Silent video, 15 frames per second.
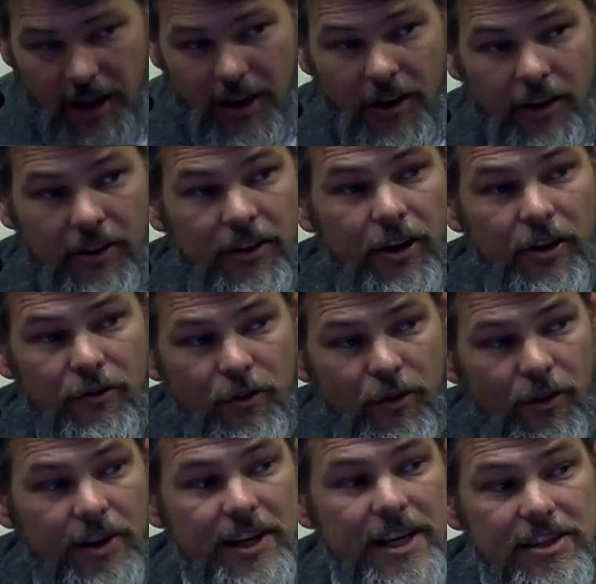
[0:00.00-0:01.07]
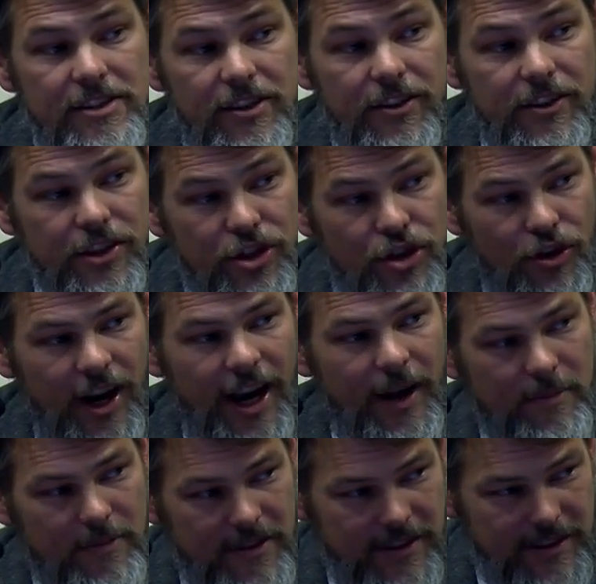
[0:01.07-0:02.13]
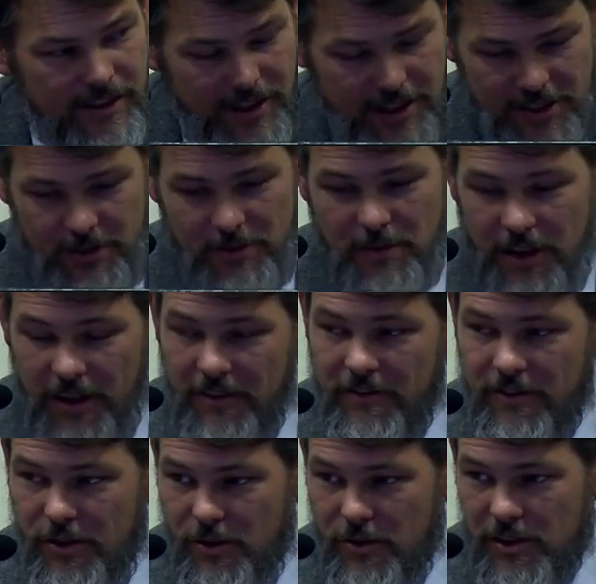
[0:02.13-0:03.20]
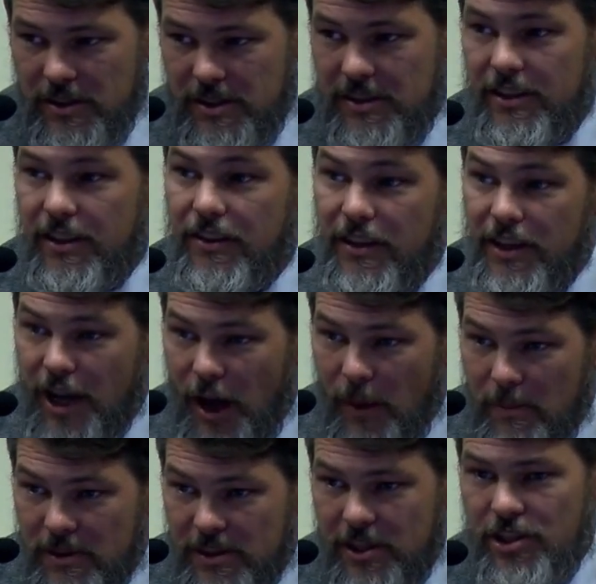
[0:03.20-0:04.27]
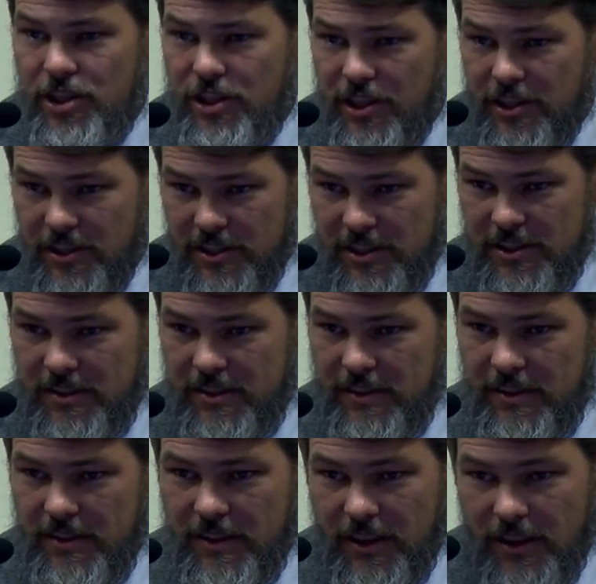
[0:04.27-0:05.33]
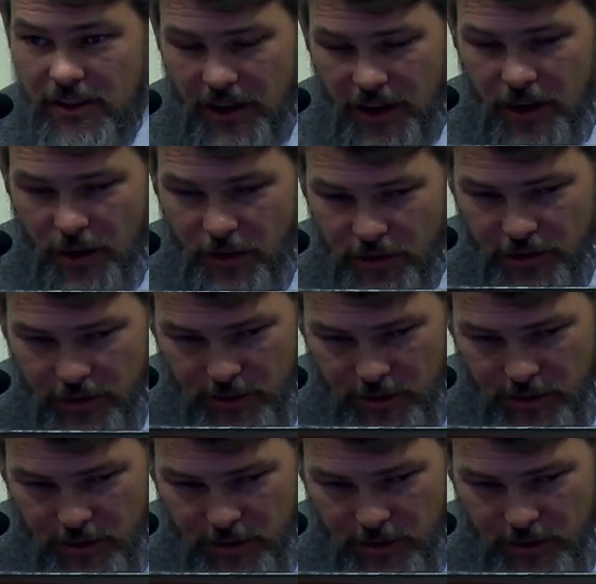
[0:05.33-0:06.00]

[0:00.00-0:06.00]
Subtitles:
are therefore easily trapped, as you may have noticed, in the oppositions that their culture